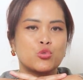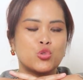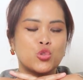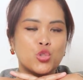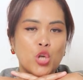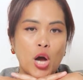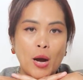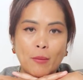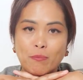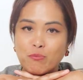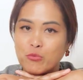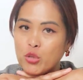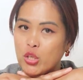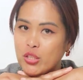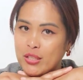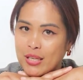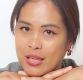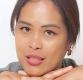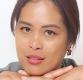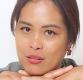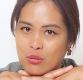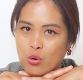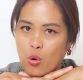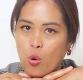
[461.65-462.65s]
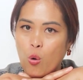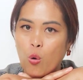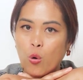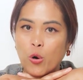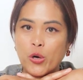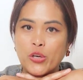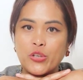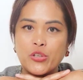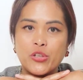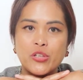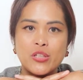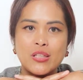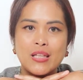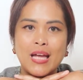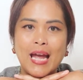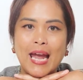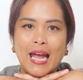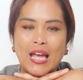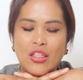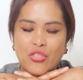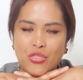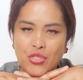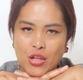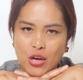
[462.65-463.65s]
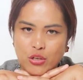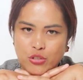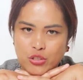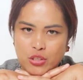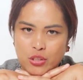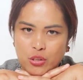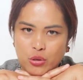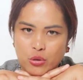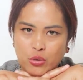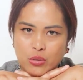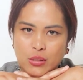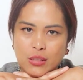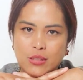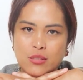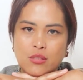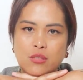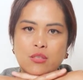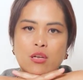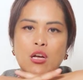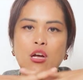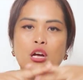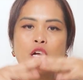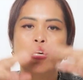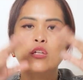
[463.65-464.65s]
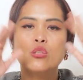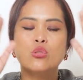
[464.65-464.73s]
jumped on it, ordered 8,000 units,